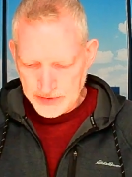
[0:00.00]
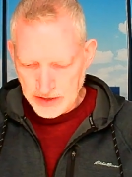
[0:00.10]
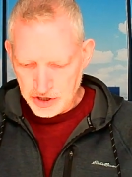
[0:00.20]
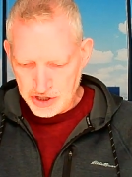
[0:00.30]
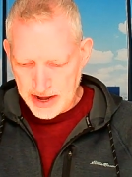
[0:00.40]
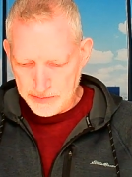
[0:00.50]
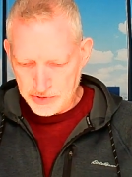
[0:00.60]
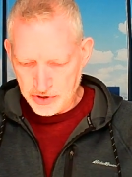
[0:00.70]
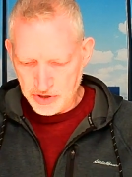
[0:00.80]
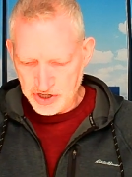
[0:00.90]

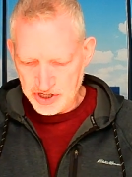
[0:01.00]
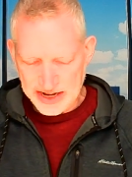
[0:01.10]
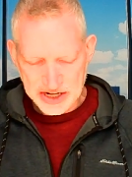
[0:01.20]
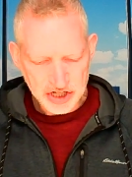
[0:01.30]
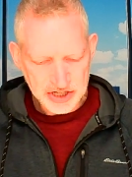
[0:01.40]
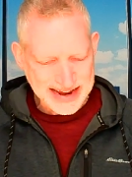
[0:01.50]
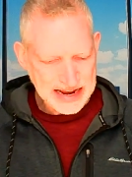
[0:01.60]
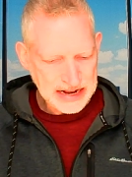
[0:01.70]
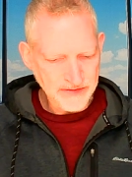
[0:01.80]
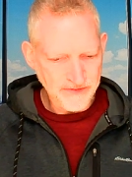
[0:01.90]
Chapter
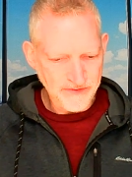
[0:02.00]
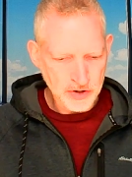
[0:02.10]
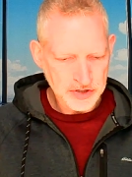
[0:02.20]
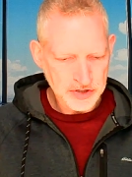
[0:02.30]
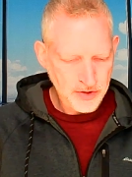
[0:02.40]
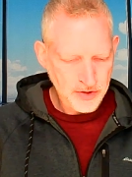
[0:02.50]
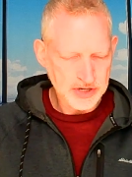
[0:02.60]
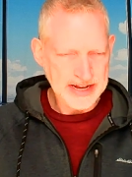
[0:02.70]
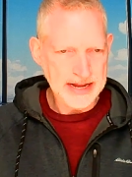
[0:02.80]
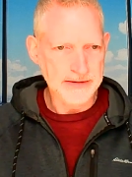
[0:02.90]
16, verse
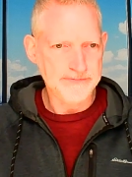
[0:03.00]
13.